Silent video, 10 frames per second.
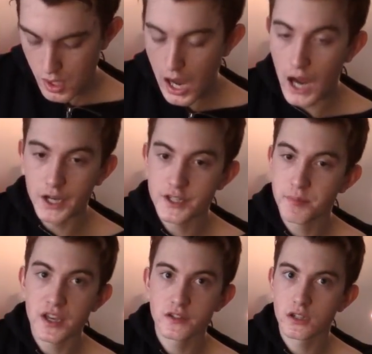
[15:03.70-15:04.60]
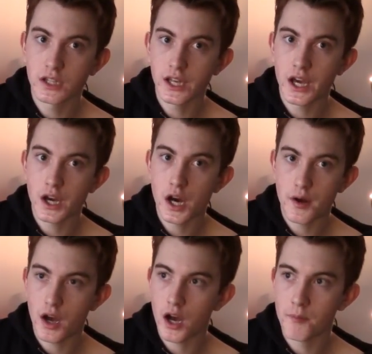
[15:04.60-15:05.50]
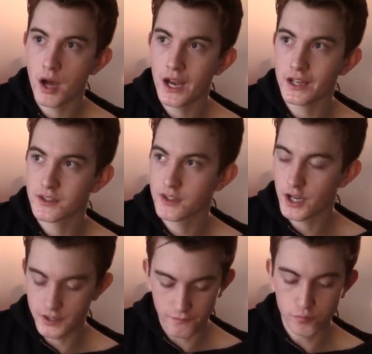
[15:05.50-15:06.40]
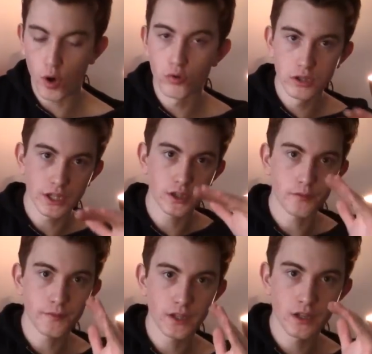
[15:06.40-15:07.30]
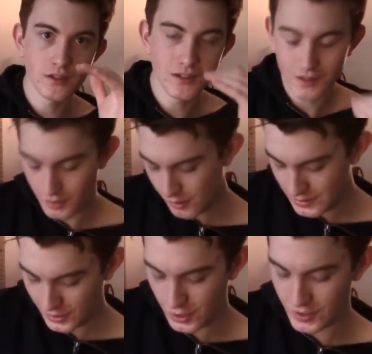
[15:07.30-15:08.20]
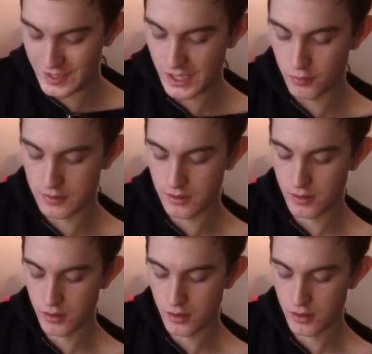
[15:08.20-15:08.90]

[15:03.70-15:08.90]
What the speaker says: And it's basically an exercise of rolling your fingers. You just tilt. And